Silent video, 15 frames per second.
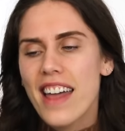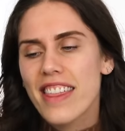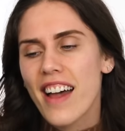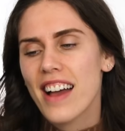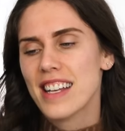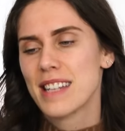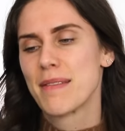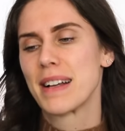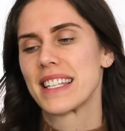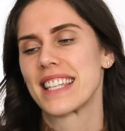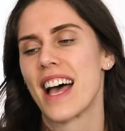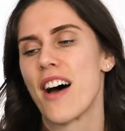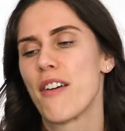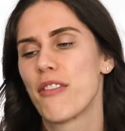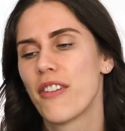I thought to
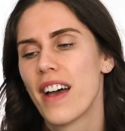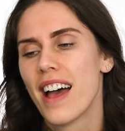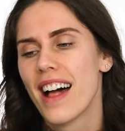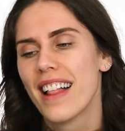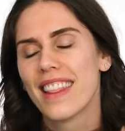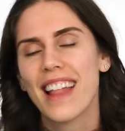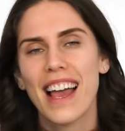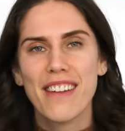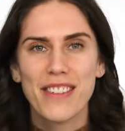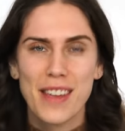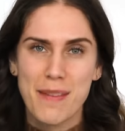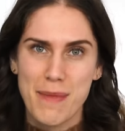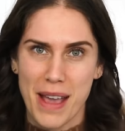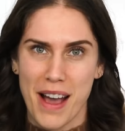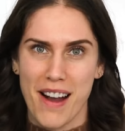myself, life
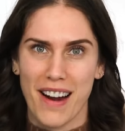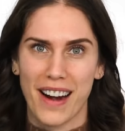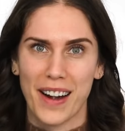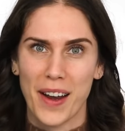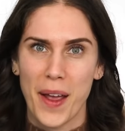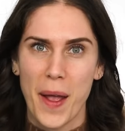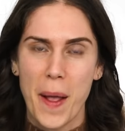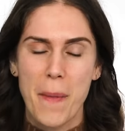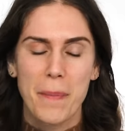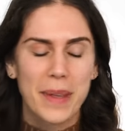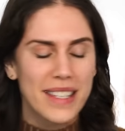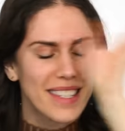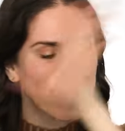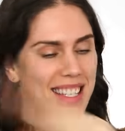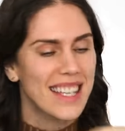can be hard,
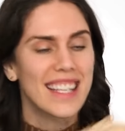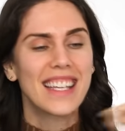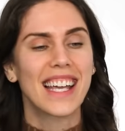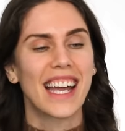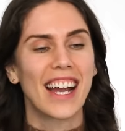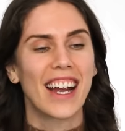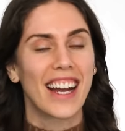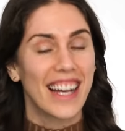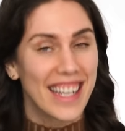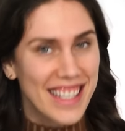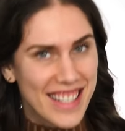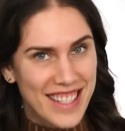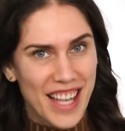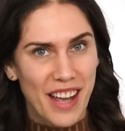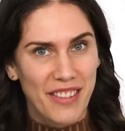but skincare
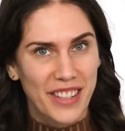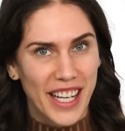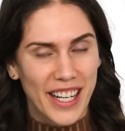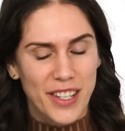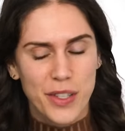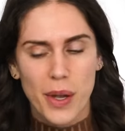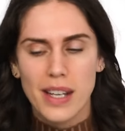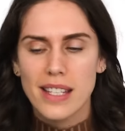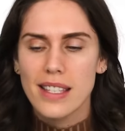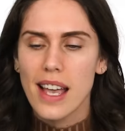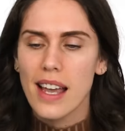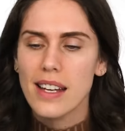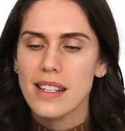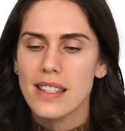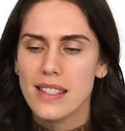is self-care. So I
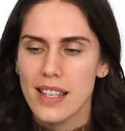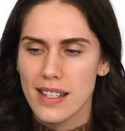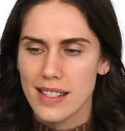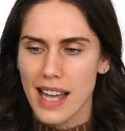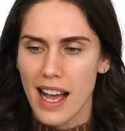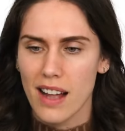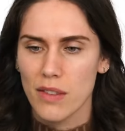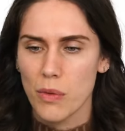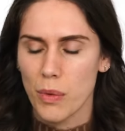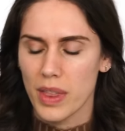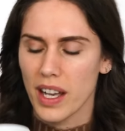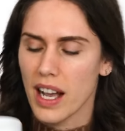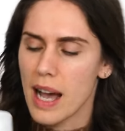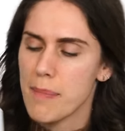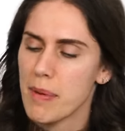decided to sit down
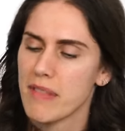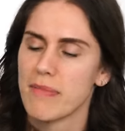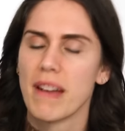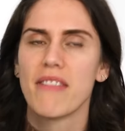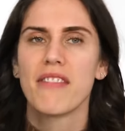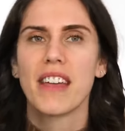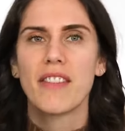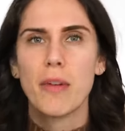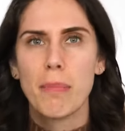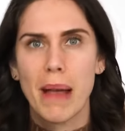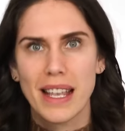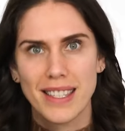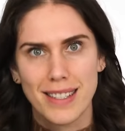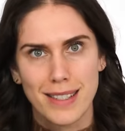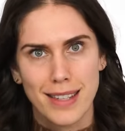with a cup of my favorite
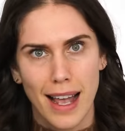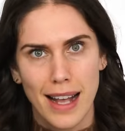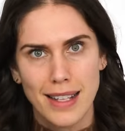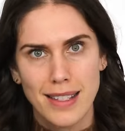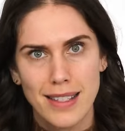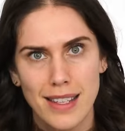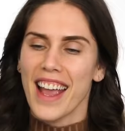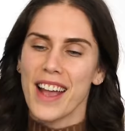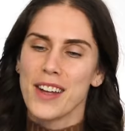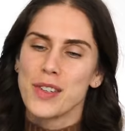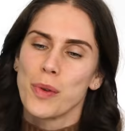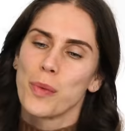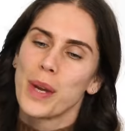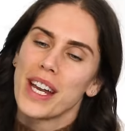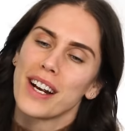pesticides,
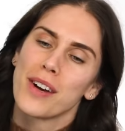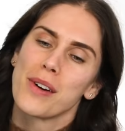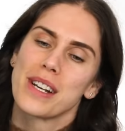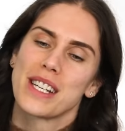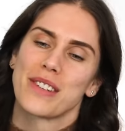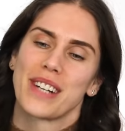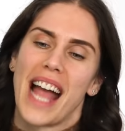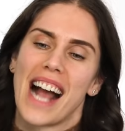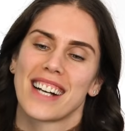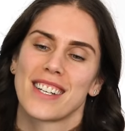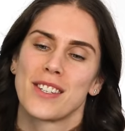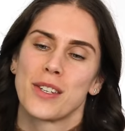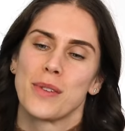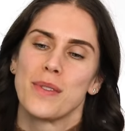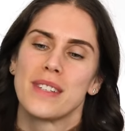and we are going to
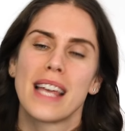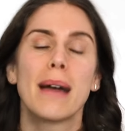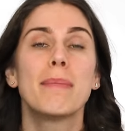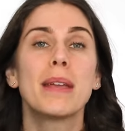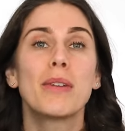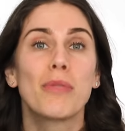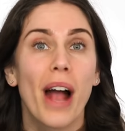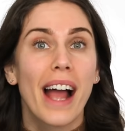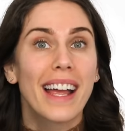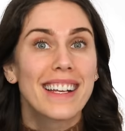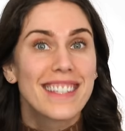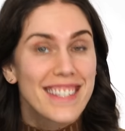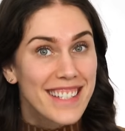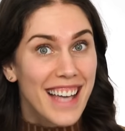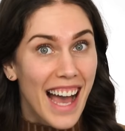react to Debby
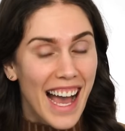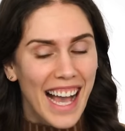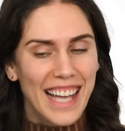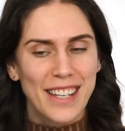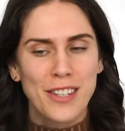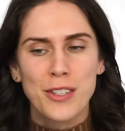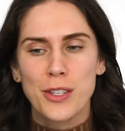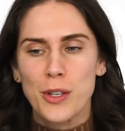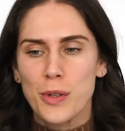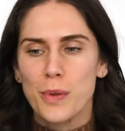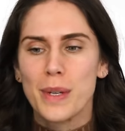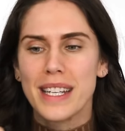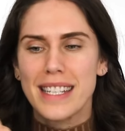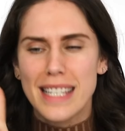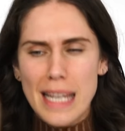Ryan's guide
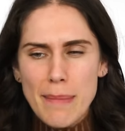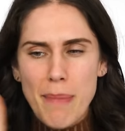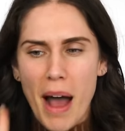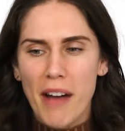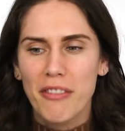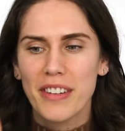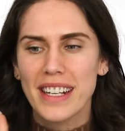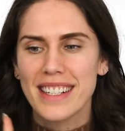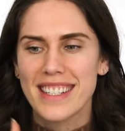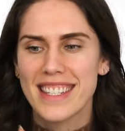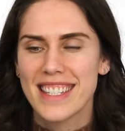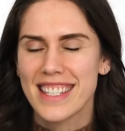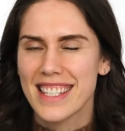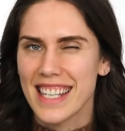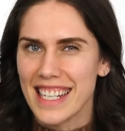to depuffing
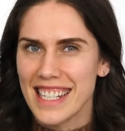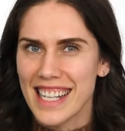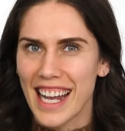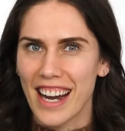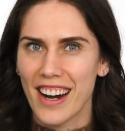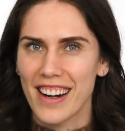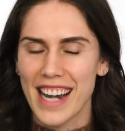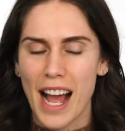skincare.